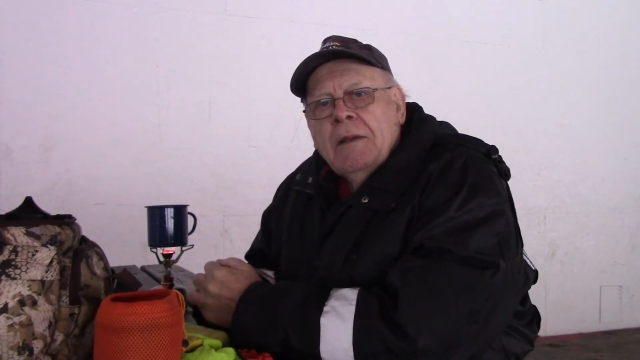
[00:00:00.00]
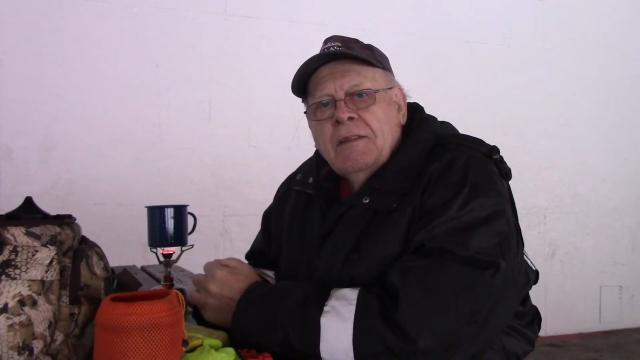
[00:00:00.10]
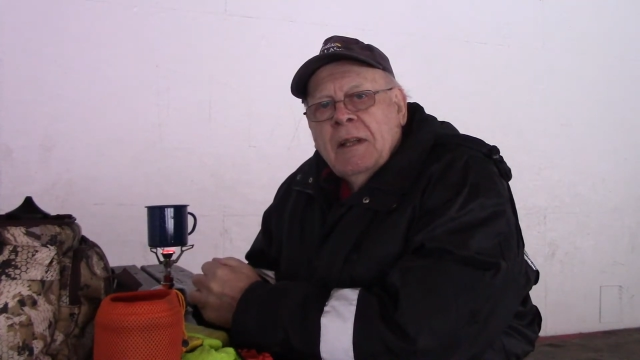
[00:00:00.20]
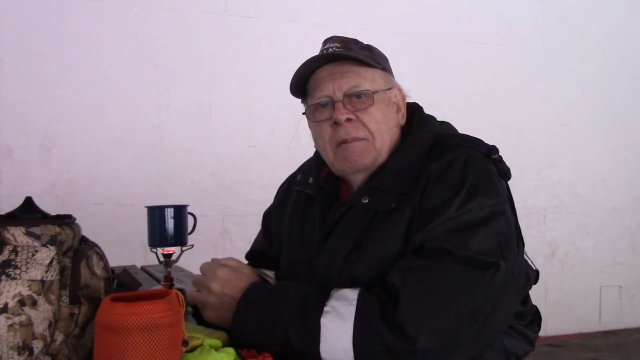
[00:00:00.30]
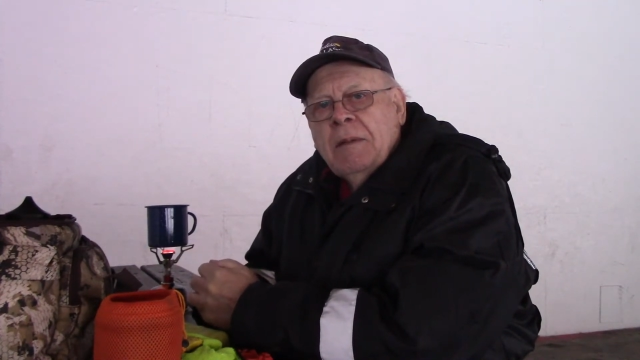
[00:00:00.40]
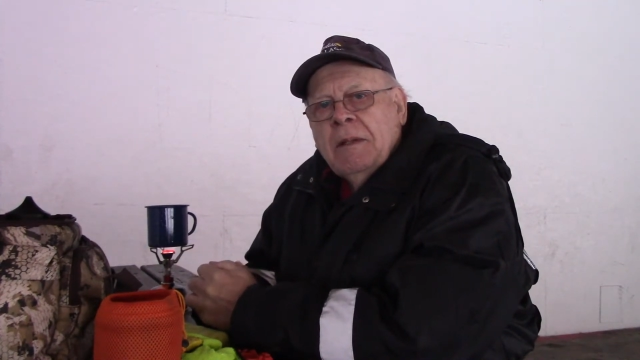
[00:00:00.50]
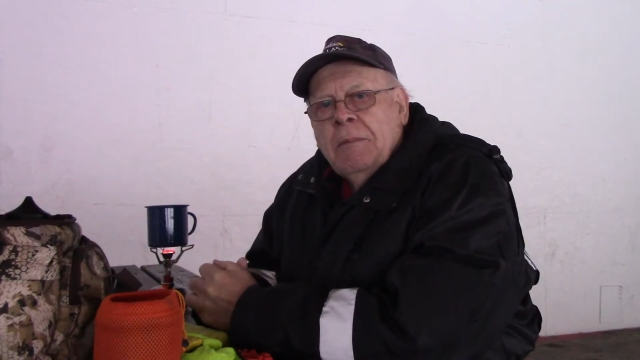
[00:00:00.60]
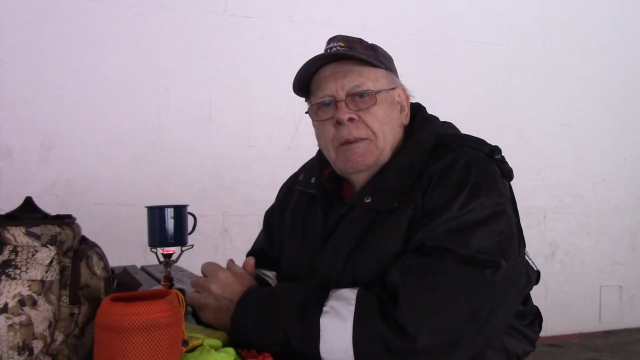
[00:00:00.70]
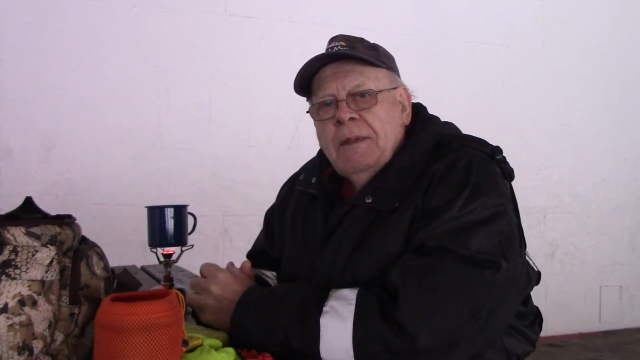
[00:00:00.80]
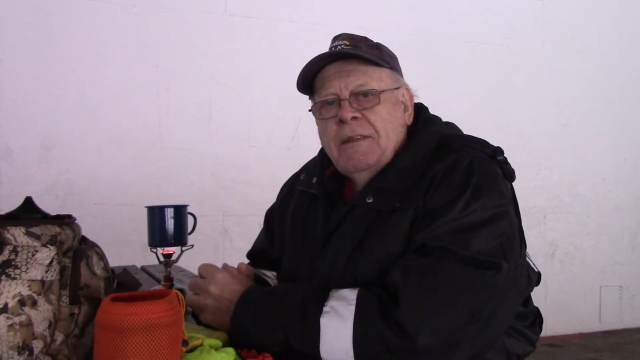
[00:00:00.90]
I stopped at the
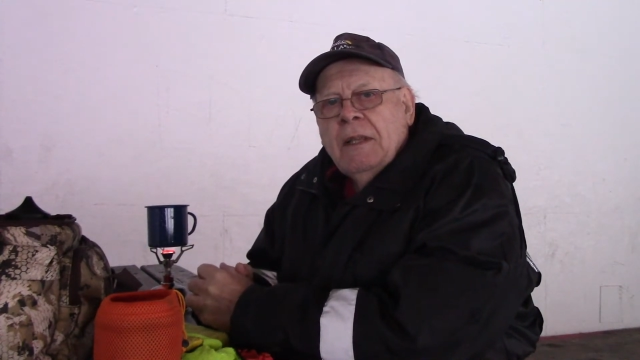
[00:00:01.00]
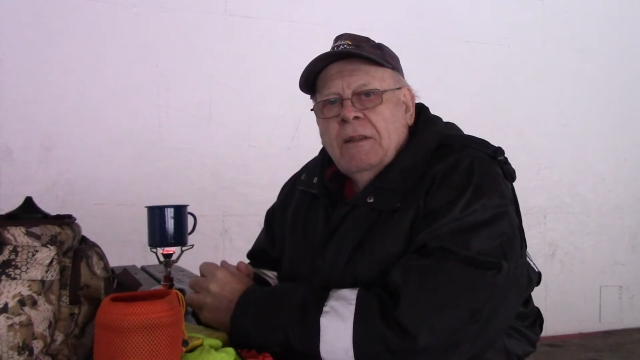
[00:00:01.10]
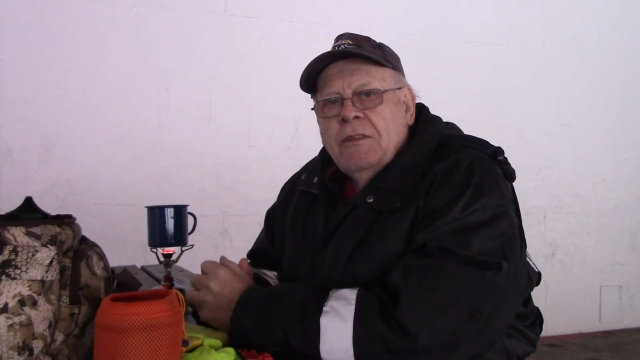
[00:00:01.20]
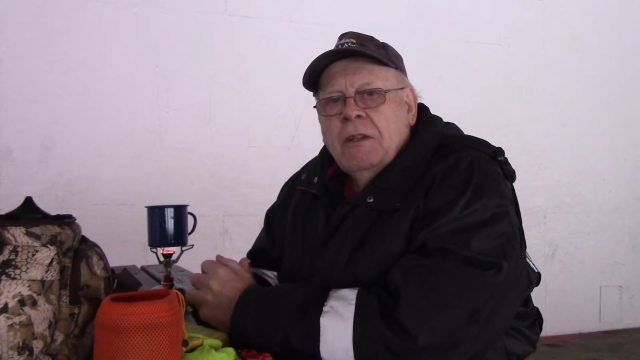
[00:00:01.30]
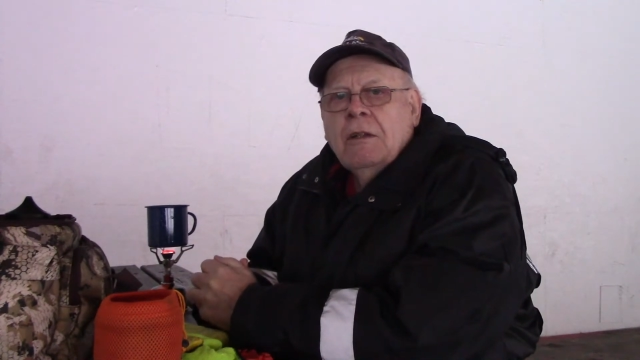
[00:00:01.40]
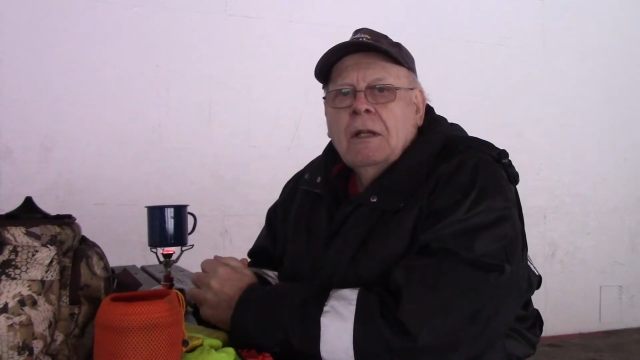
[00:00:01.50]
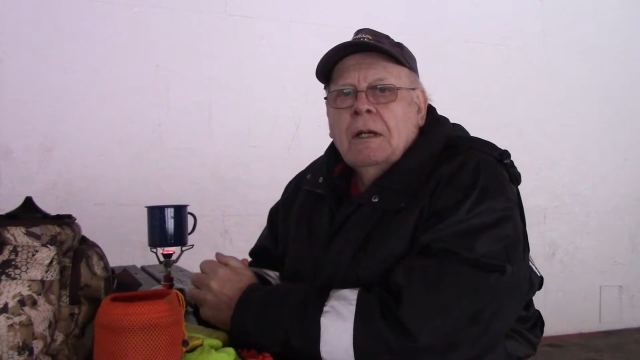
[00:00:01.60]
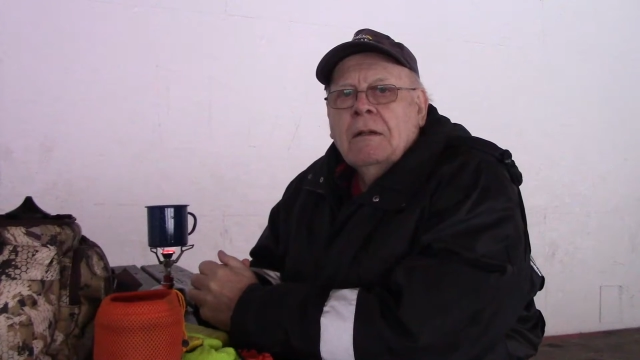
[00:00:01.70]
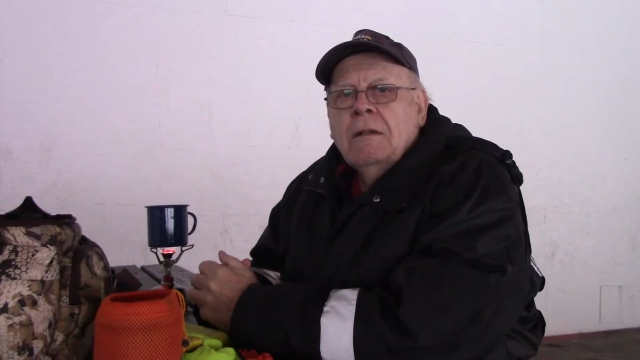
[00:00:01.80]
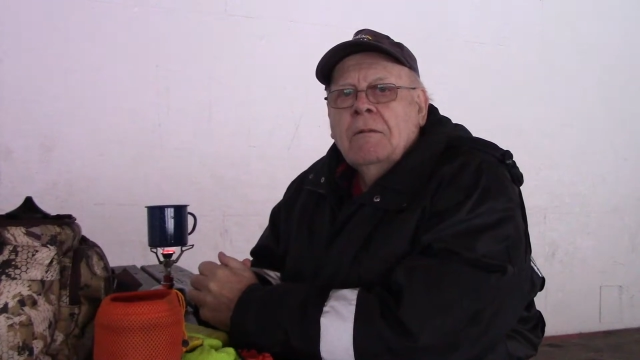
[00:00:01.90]
police station and
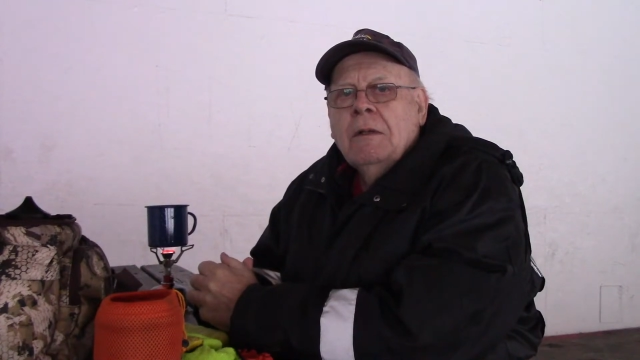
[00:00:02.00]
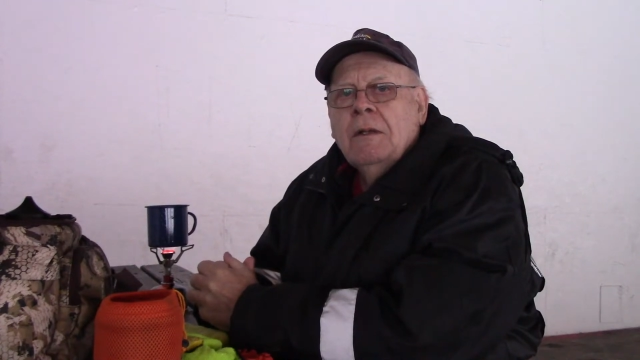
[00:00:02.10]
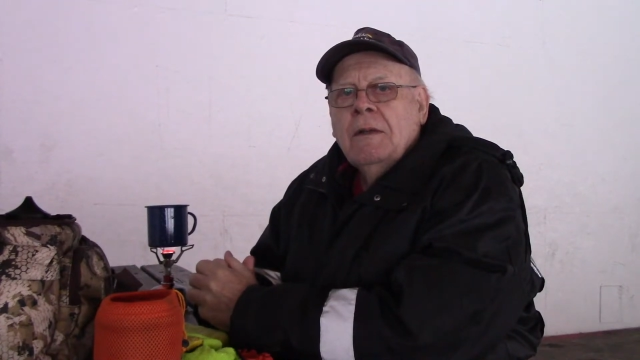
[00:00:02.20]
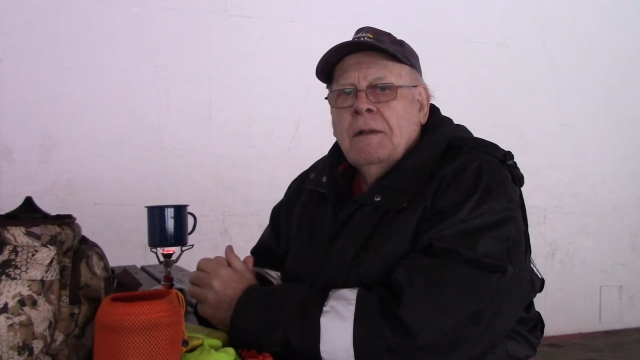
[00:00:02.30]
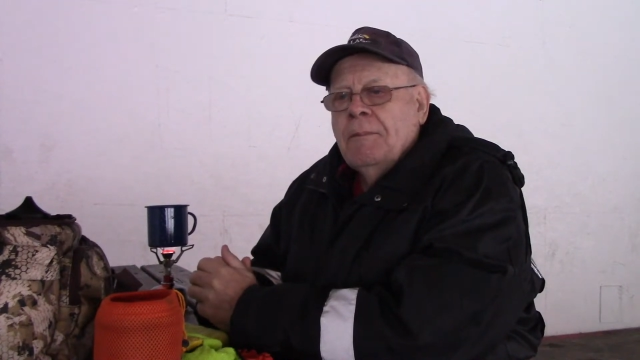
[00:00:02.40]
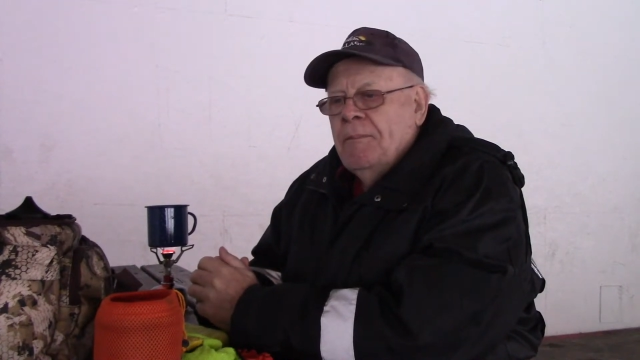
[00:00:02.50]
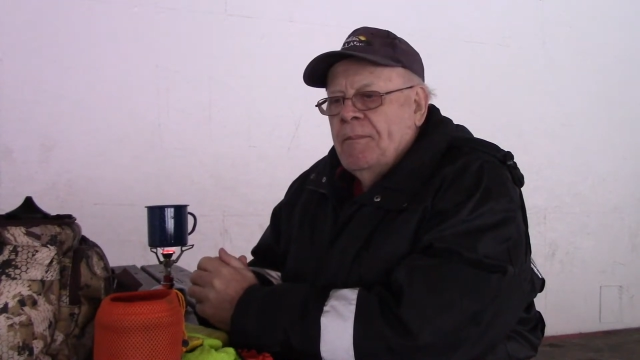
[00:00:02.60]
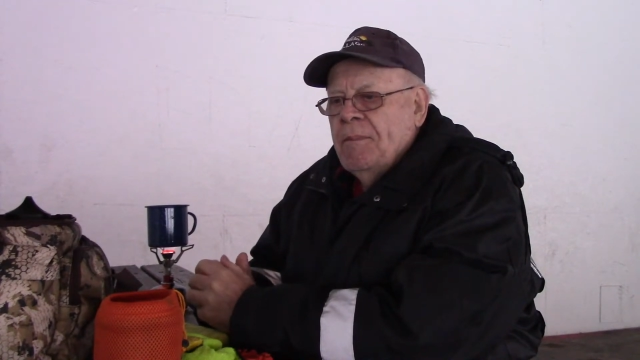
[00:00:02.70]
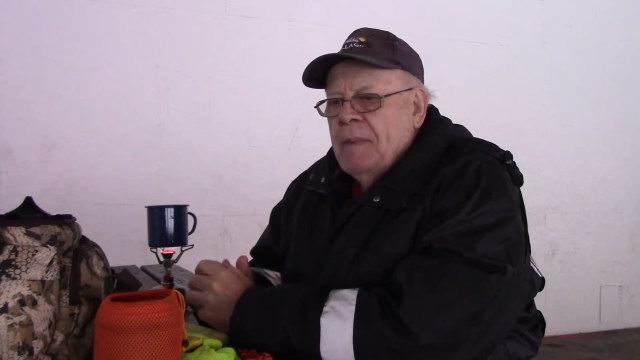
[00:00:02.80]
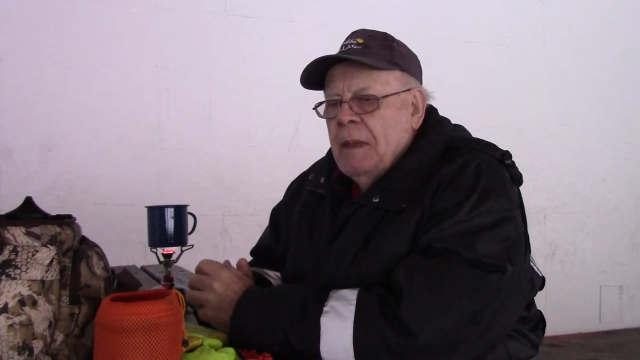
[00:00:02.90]
talked to one of the
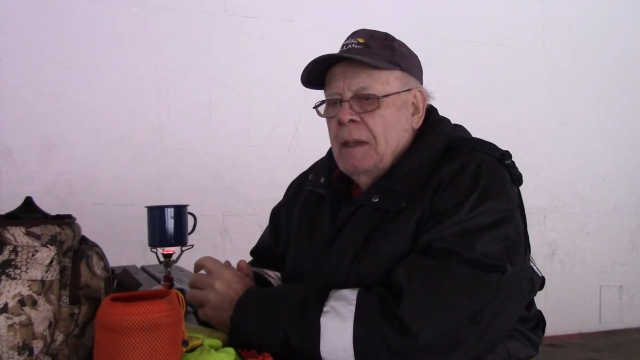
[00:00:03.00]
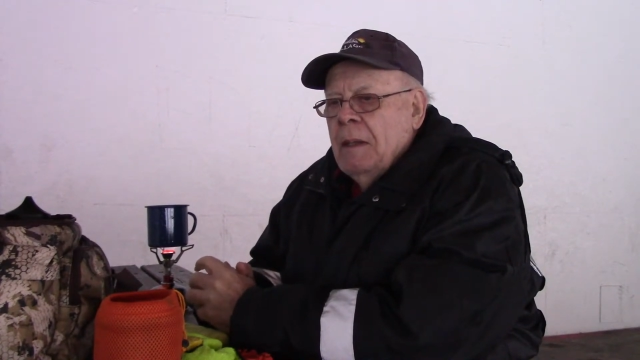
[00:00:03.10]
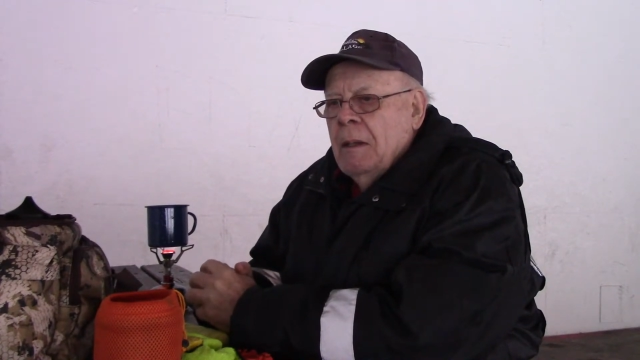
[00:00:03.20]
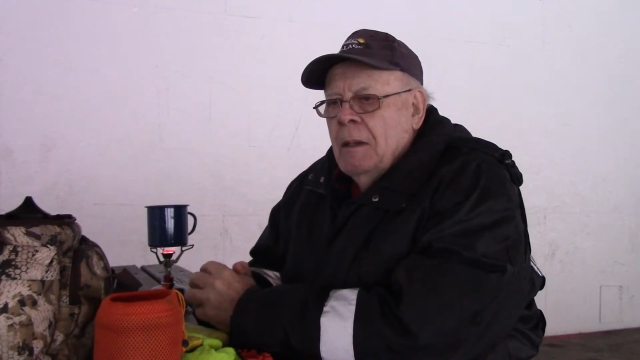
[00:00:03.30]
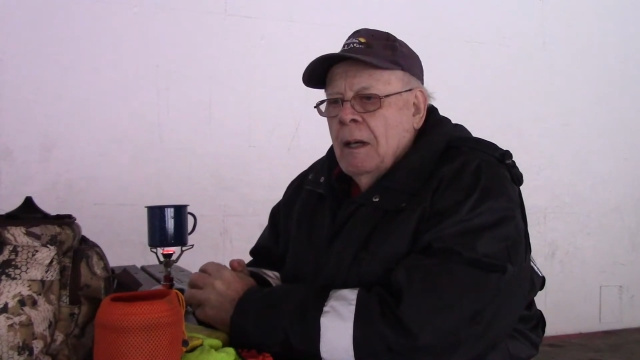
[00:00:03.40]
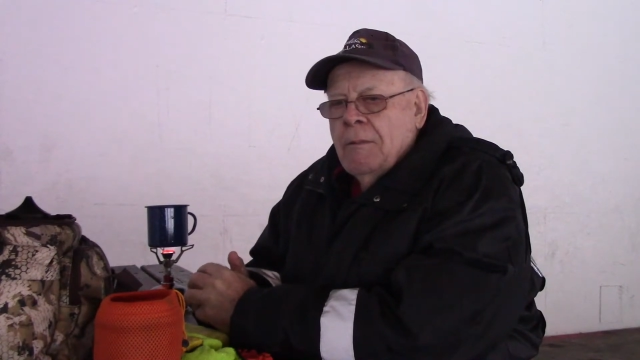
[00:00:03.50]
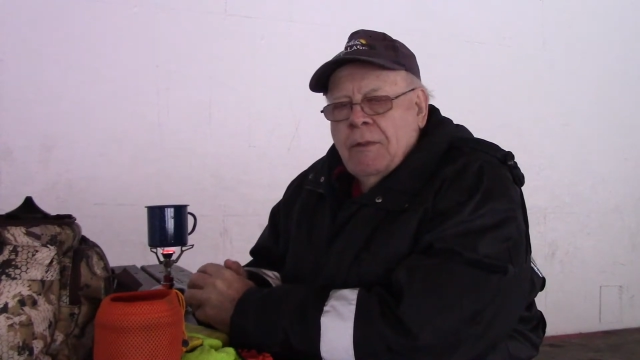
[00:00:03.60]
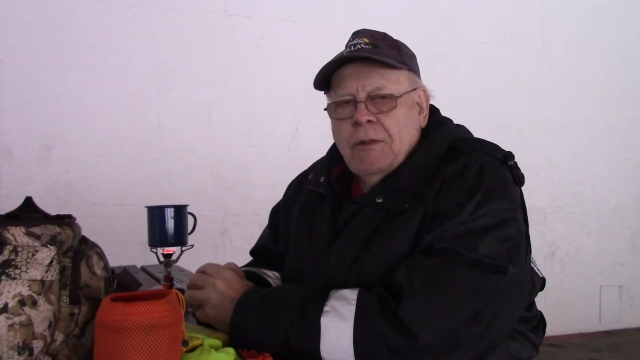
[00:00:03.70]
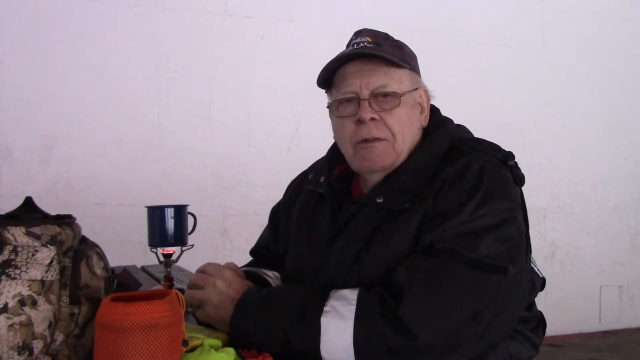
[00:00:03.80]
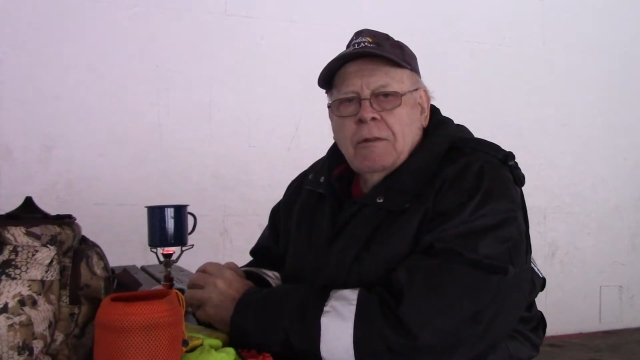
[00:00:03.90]

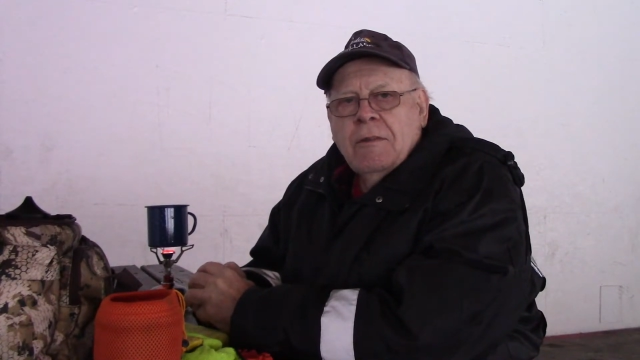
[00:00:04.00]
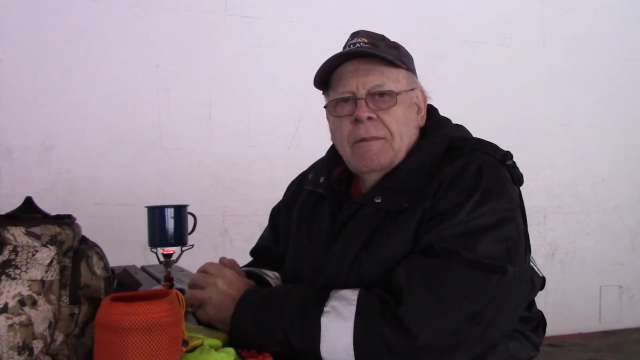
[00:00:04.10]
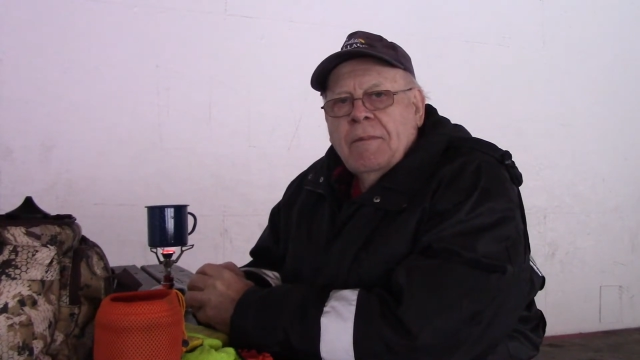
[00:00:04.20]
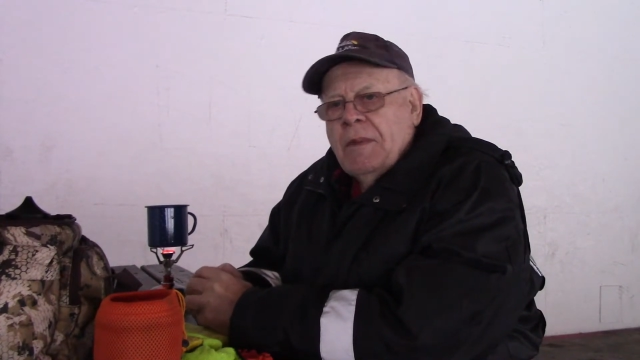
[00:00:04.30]
officers.